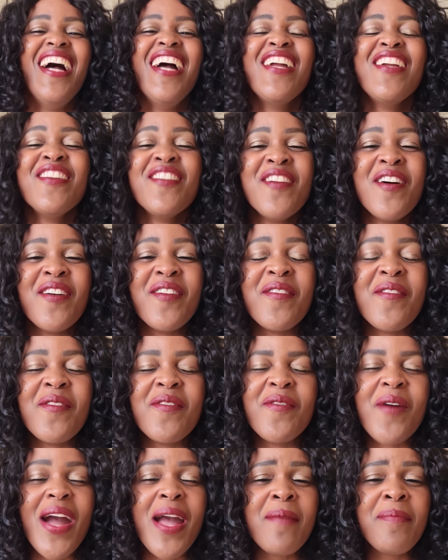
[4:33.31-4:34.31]

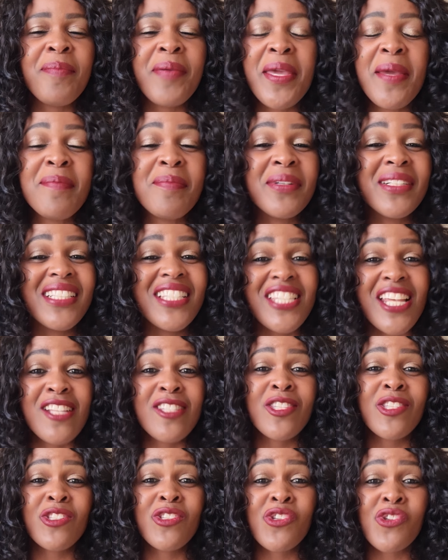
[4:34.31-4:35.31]
Where people
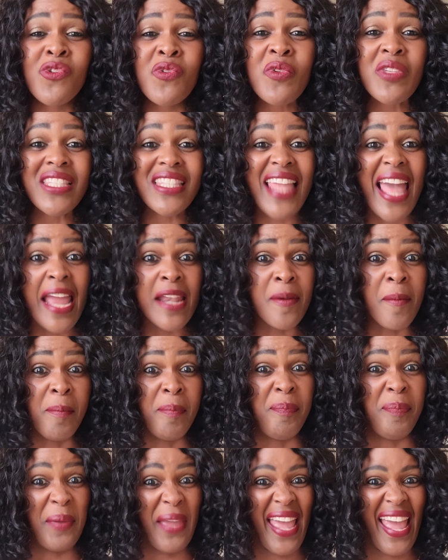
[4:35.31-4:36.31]
just choose
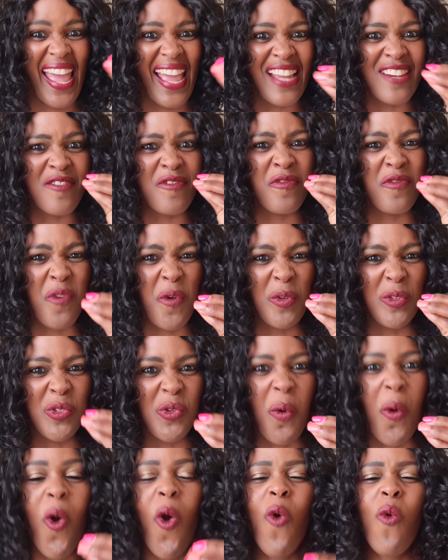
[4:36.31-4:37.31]
that bad
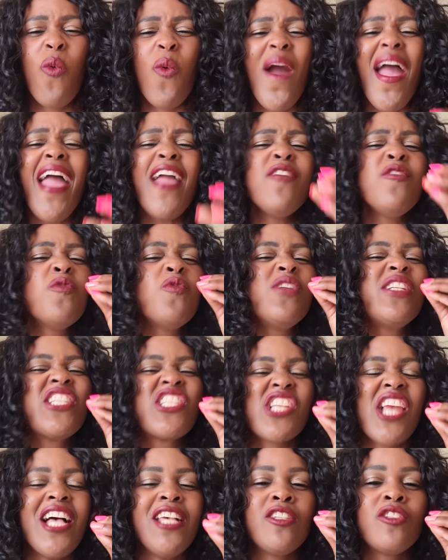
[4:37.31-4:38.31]
photo where you
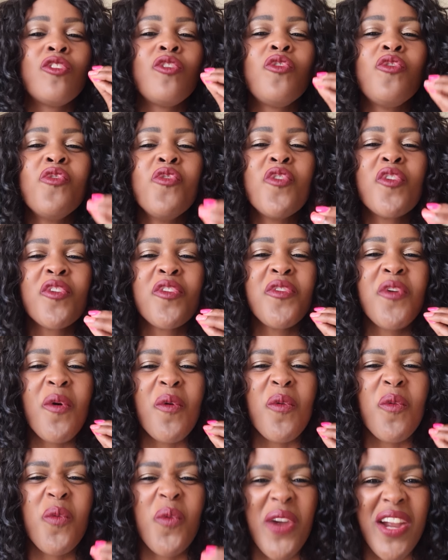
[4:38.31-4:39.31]
just look your
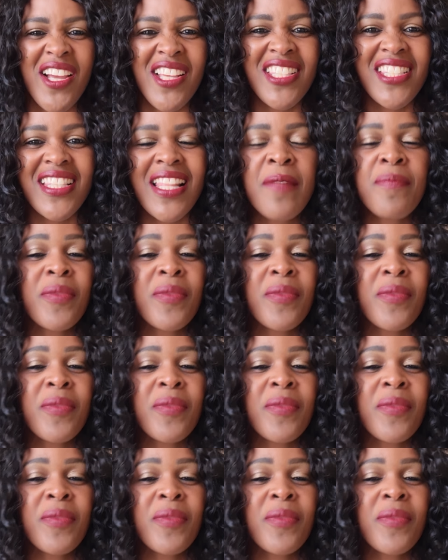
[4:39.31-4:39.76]
worst,